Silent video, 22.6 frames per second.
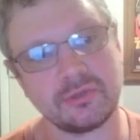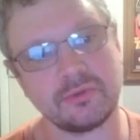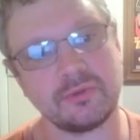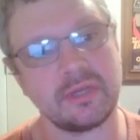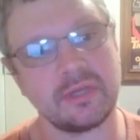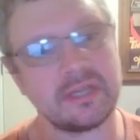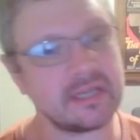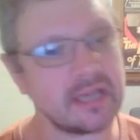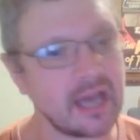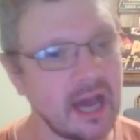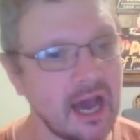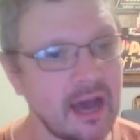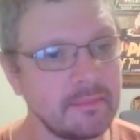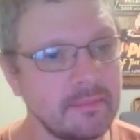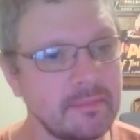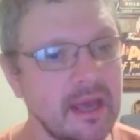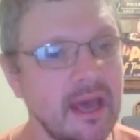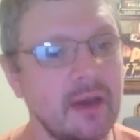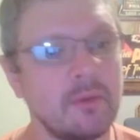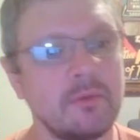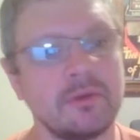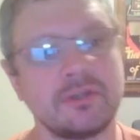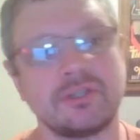in
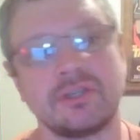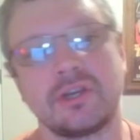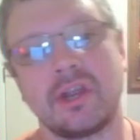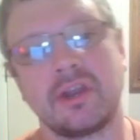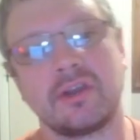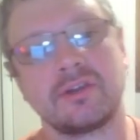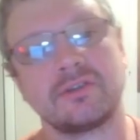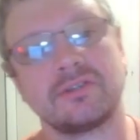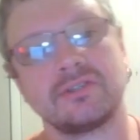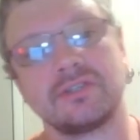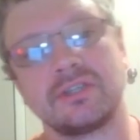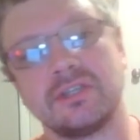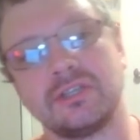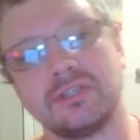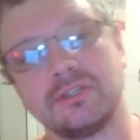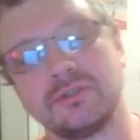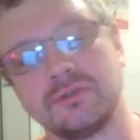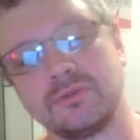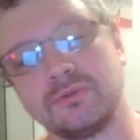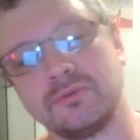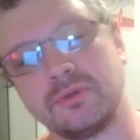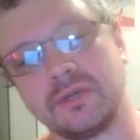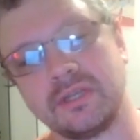combat, what your character is going to
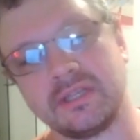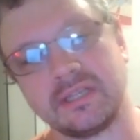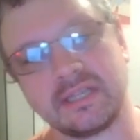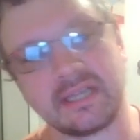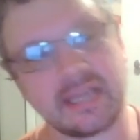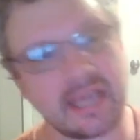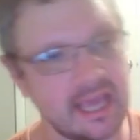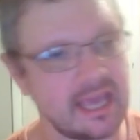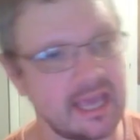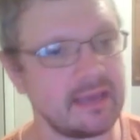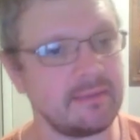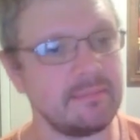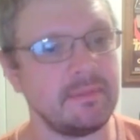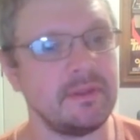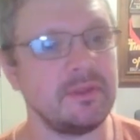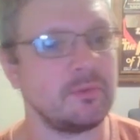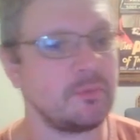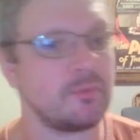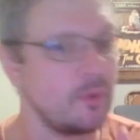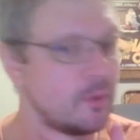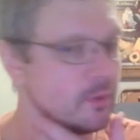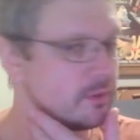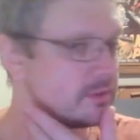do in the game, and
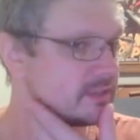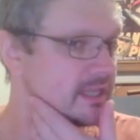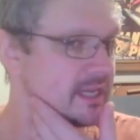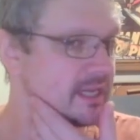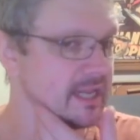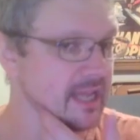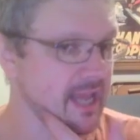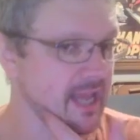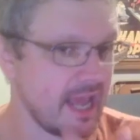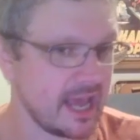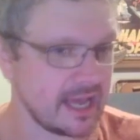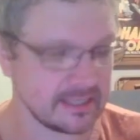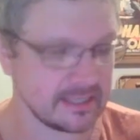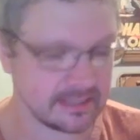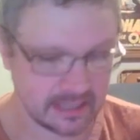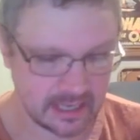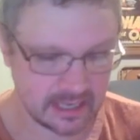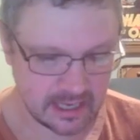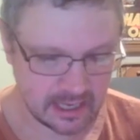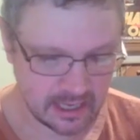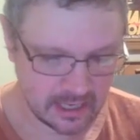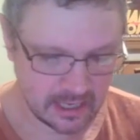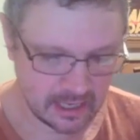the roles that he has.
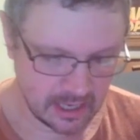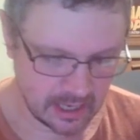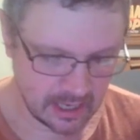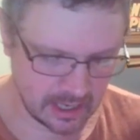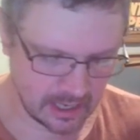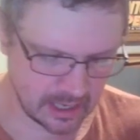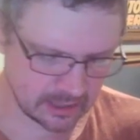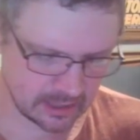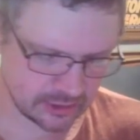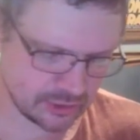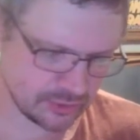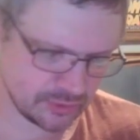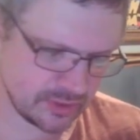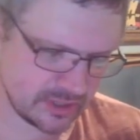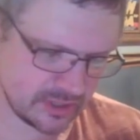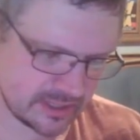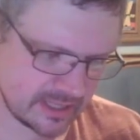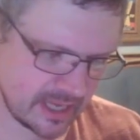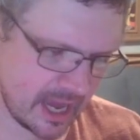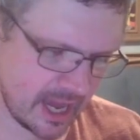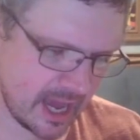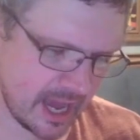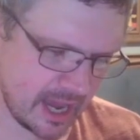So this
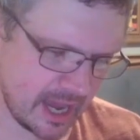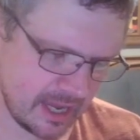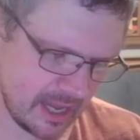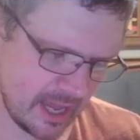guy,